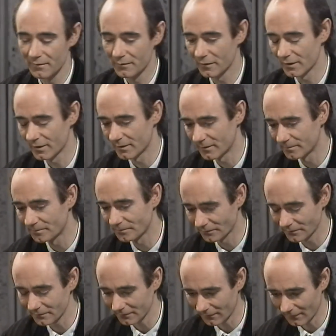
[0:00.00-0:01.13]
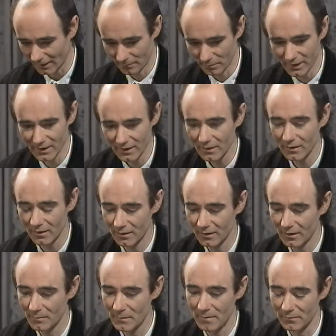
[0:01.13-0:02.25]
of being
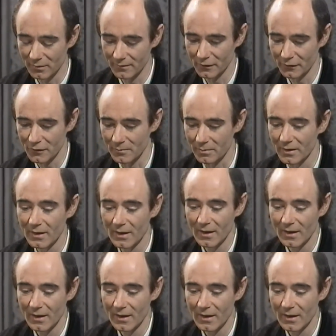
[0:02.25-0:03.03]
a member of a group.